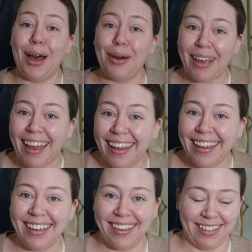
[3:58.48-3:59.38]
Okay.
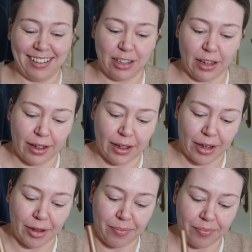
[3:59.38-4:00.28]

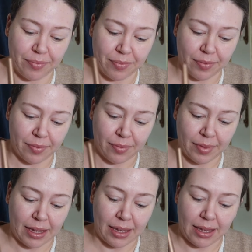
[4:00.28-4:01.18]
Um,
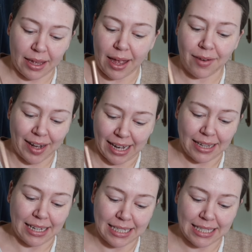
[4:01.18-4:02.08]
all right,
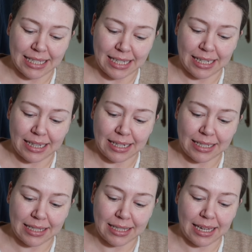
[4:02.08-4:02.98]
let's,
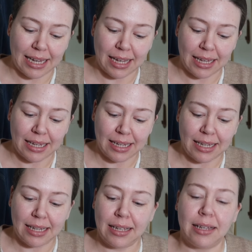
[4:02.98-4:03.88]
let's see.
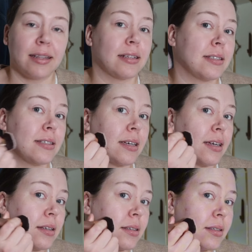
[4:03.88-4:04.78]
Let's
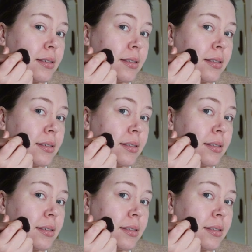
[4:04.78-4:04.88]
see.